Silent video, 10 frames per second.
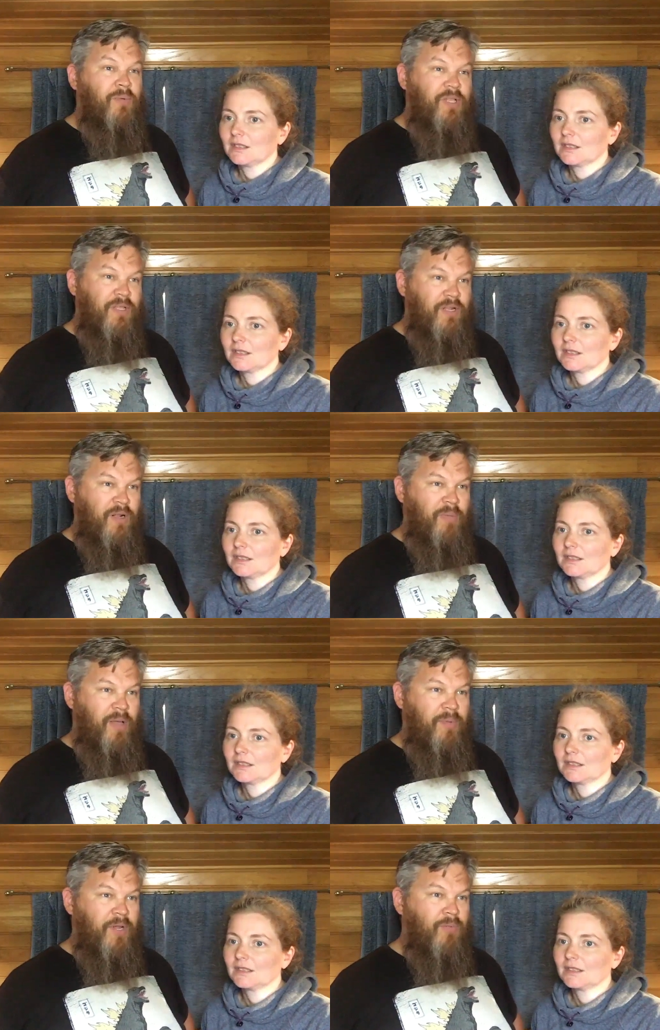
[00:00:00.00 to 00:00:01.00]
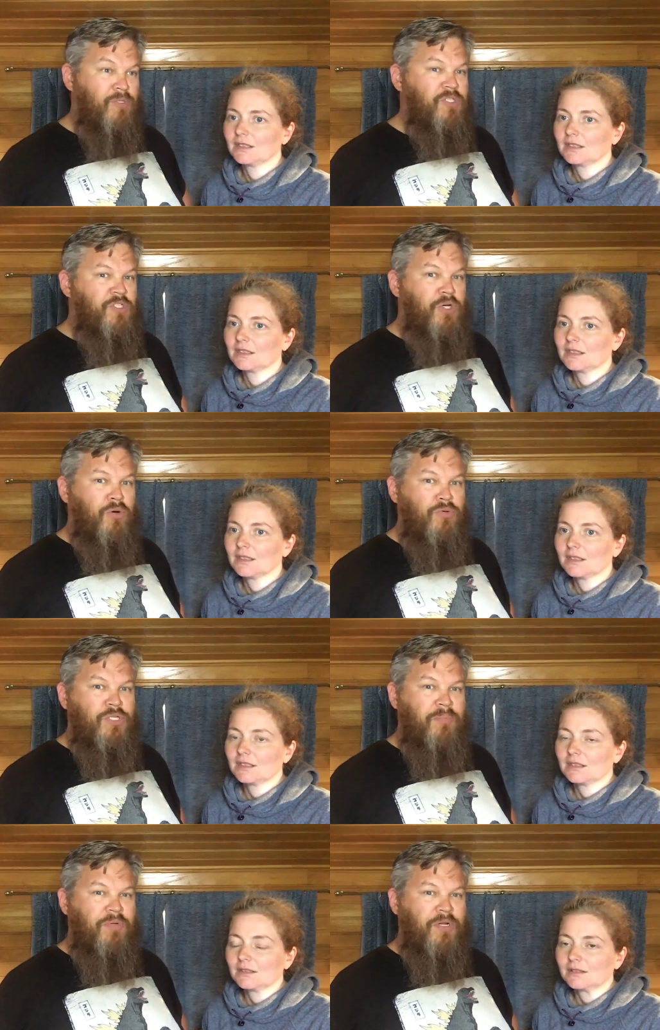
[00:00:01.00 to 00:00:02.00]
Speaker 1: what ended up happening was Jo
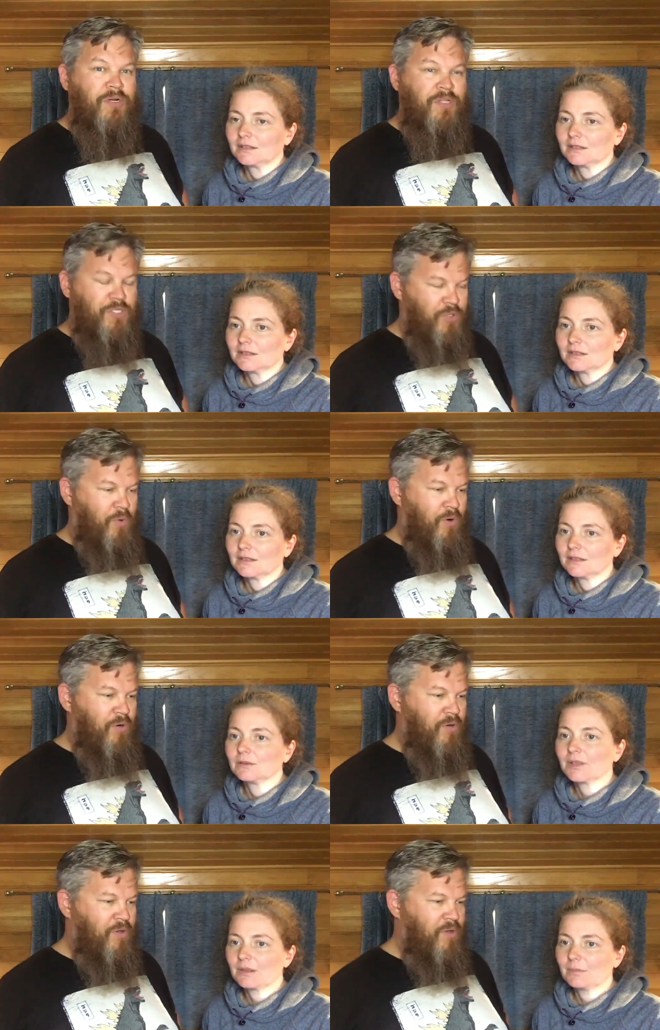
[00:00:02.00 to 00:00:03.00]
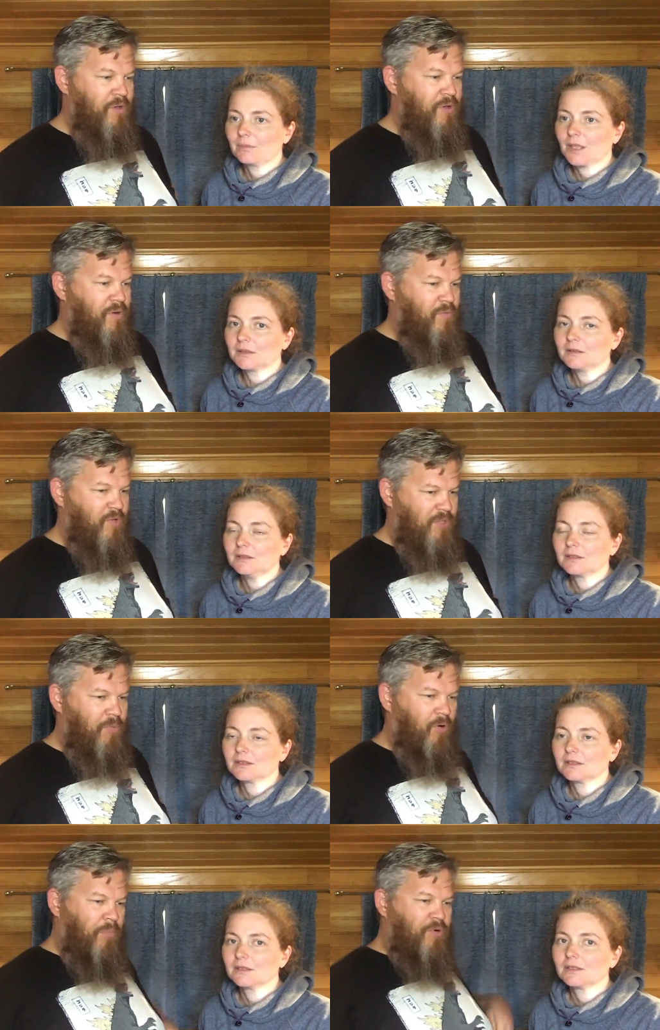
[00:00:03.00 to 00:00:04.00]
jumped onto the shore with the pole. With the
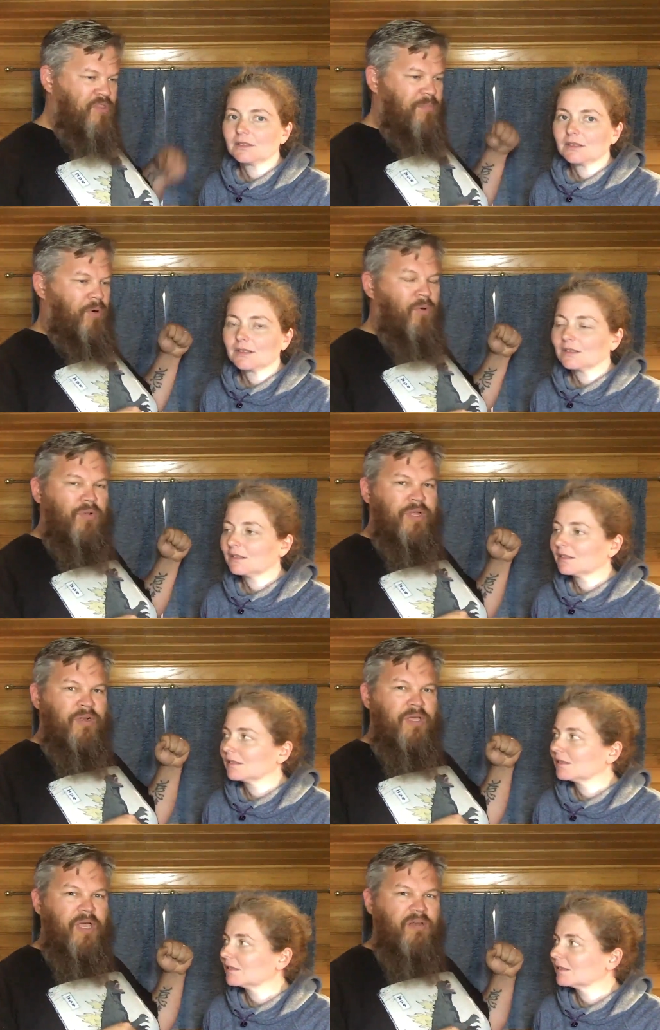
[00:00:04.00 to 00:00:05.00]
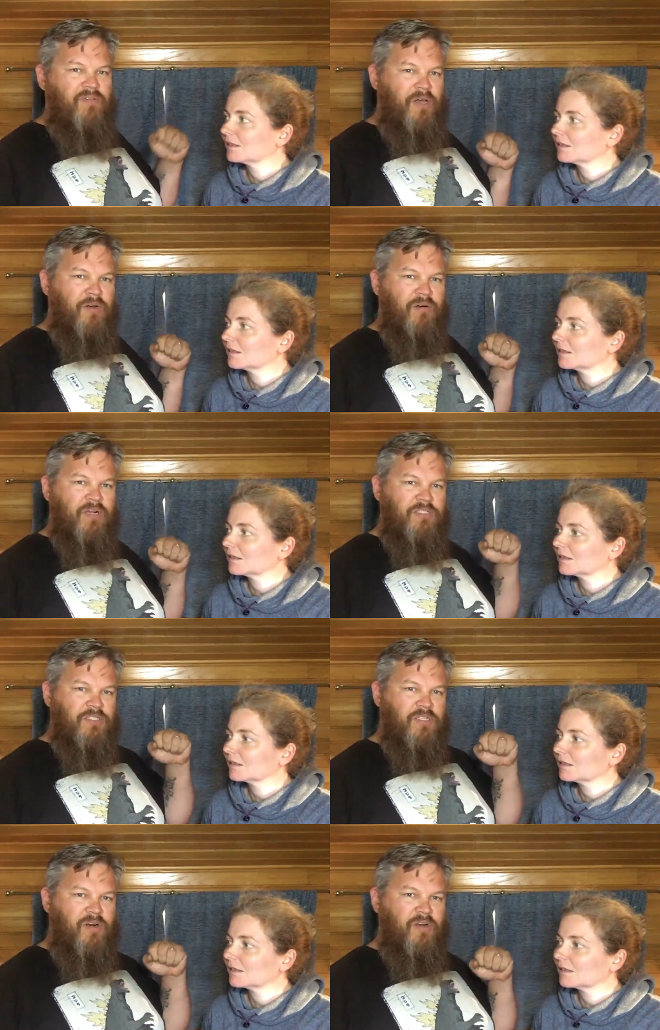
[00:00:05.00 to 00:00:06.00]
pole, put the pole in kind of under us
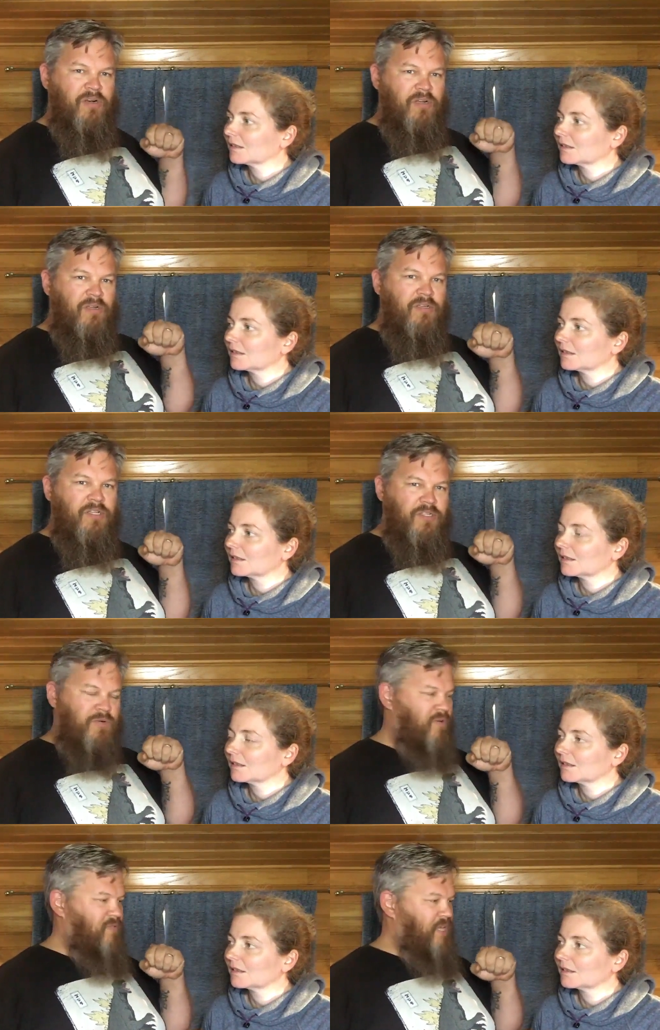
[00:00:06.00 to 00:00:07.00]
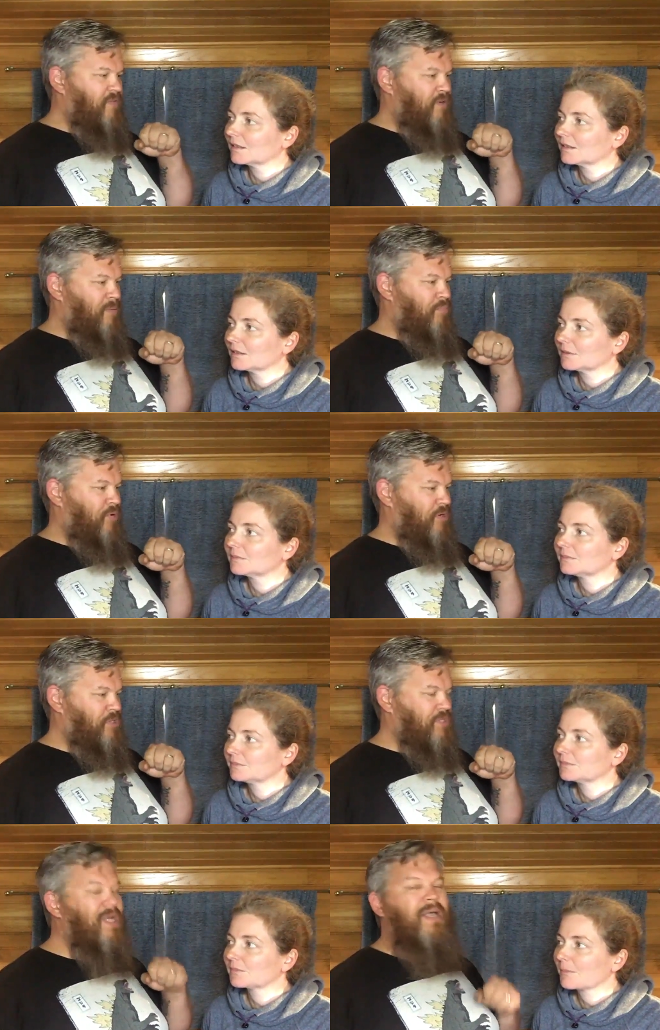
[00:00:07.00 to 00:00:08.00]
and started to, to sort of lever and
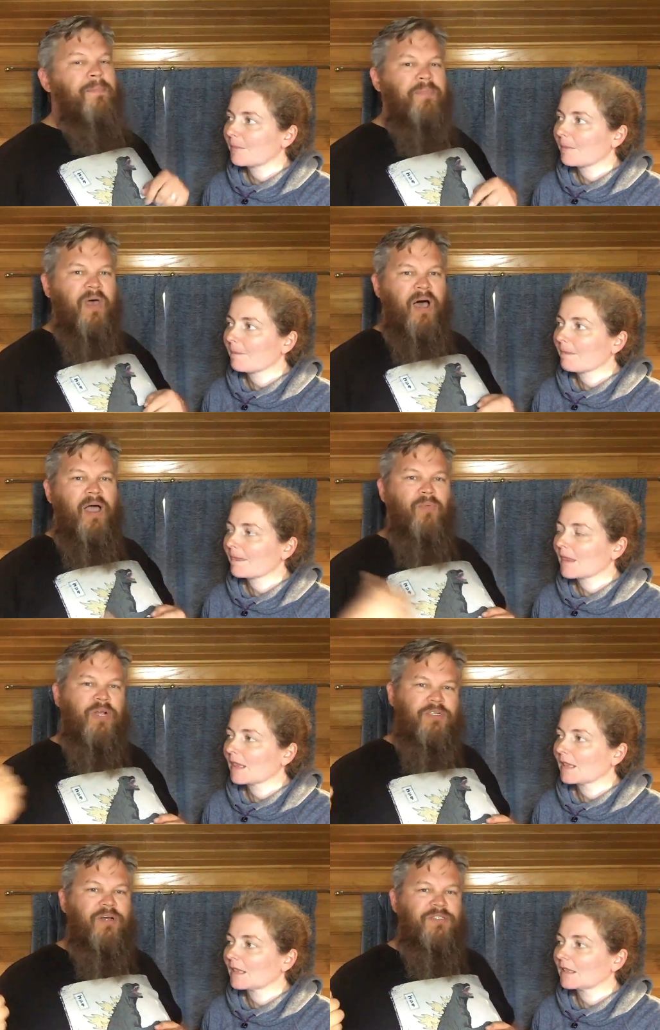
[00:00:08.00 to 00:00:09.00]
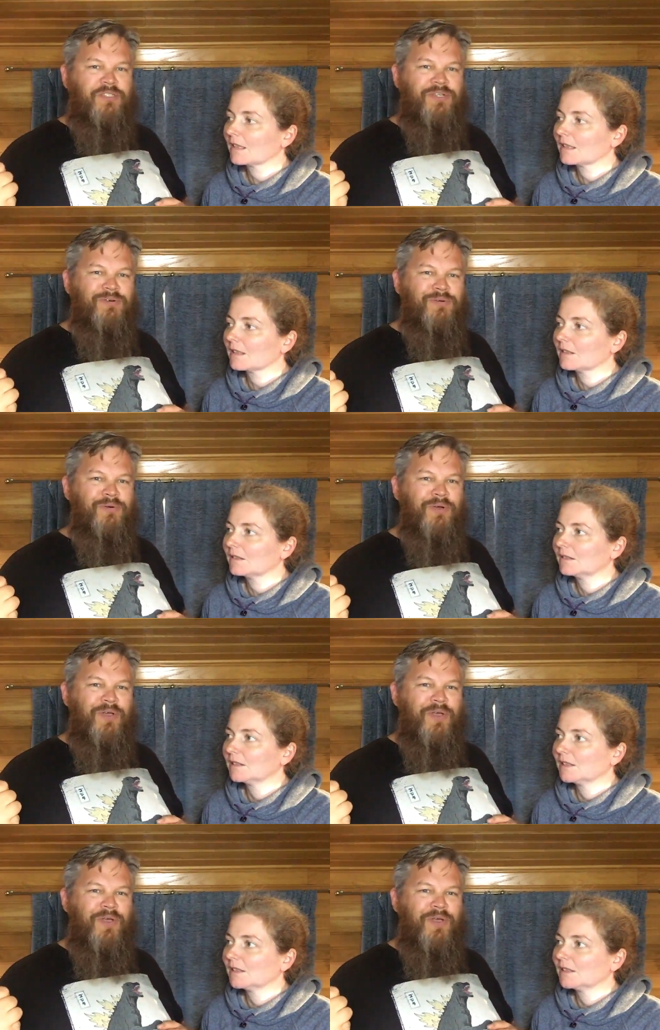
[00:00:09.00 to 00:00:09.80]
push. I went on to